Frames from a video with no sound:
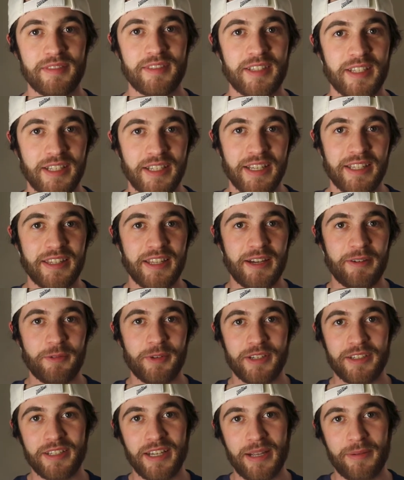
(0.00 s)
to get that
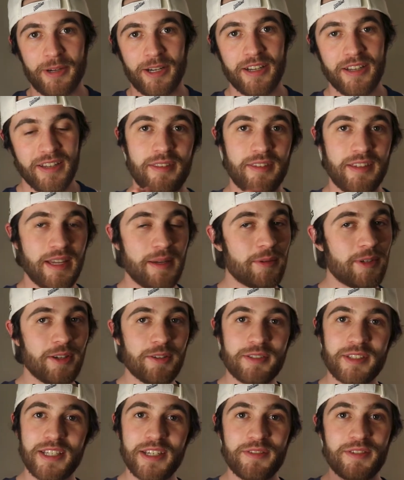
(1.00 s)
one-timer.
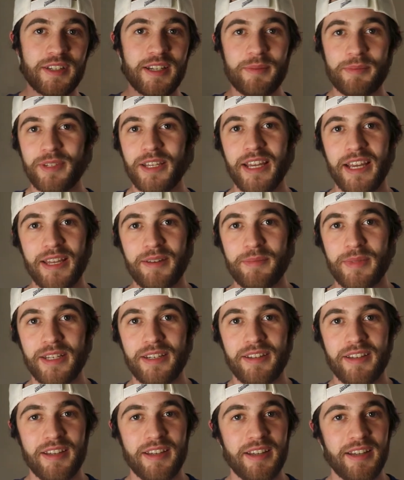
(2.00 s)
Stamkos gives it up to Hedman.
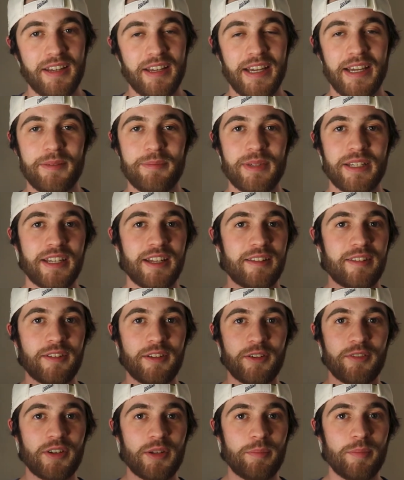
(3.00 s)
Hedman gets it
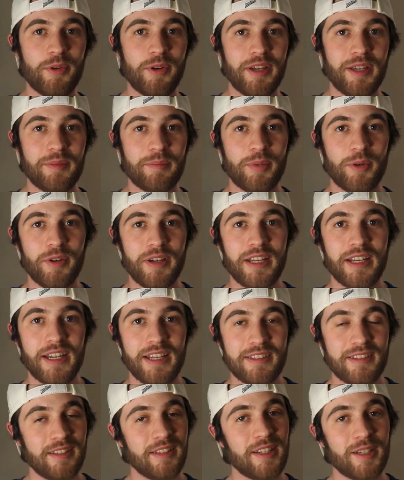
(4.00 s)
over to Point. Point
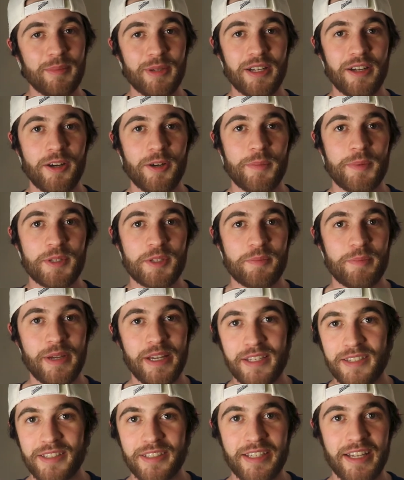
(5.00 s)
has a little bit of open
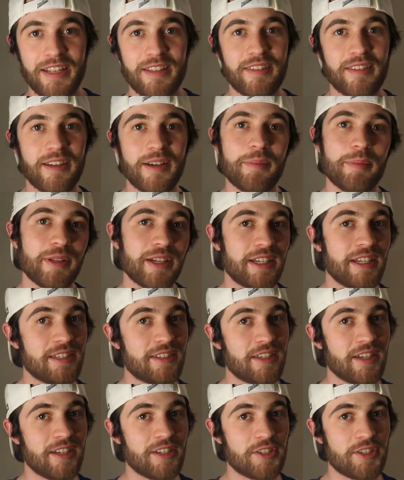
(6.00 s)
space, skates it up like he's
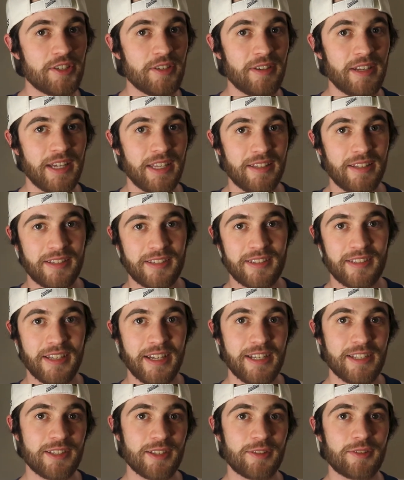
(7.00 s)
gonna shoot it, and then
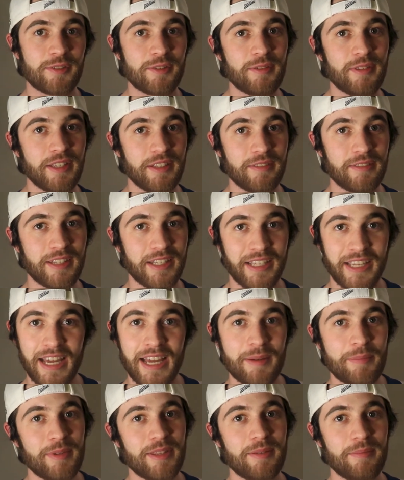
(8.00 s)
slides it through the
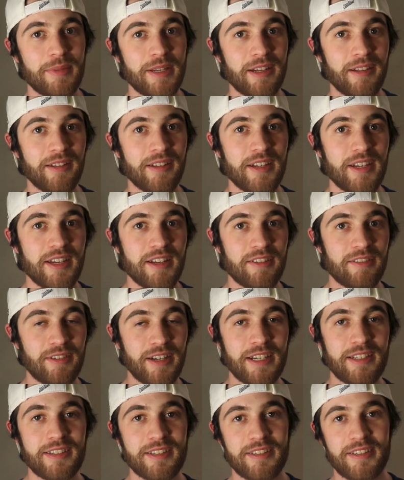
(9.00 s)
gap in the middle
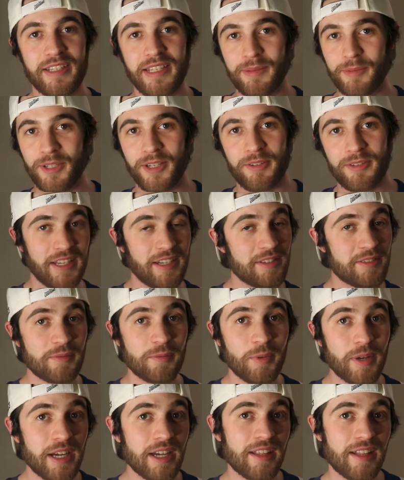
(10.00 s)
right to Stamkos. He doesn't
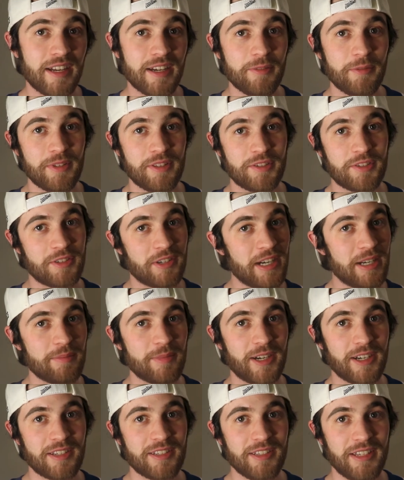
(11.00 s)
wail on it with his
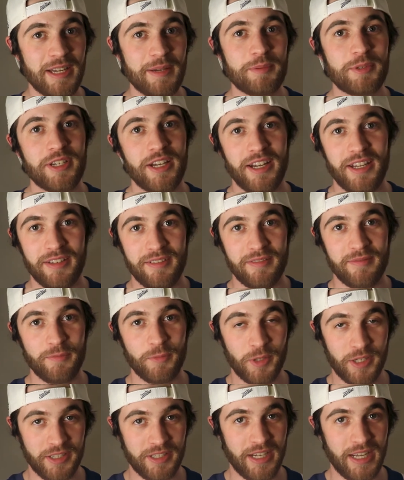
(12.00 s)
trademark slap shot
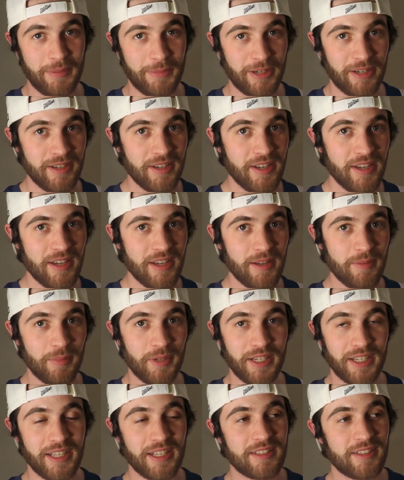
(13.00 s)
one-timer,
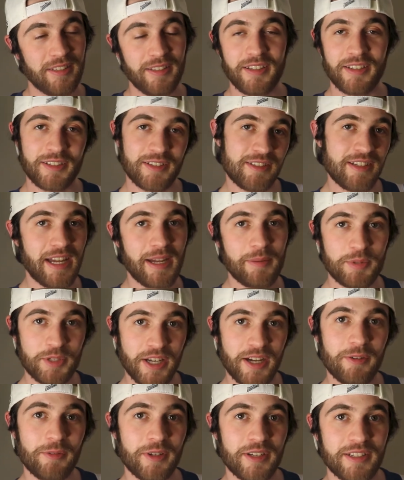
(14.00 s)
but he gets a little
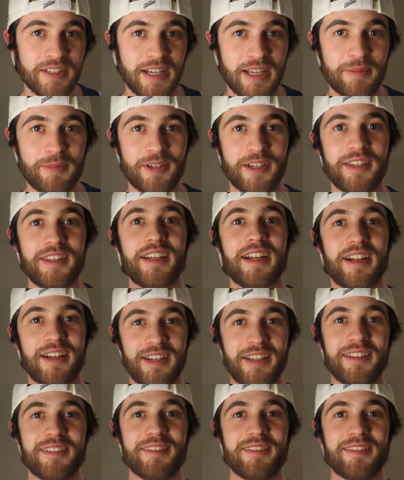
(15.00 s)
snapshot one-timer in there,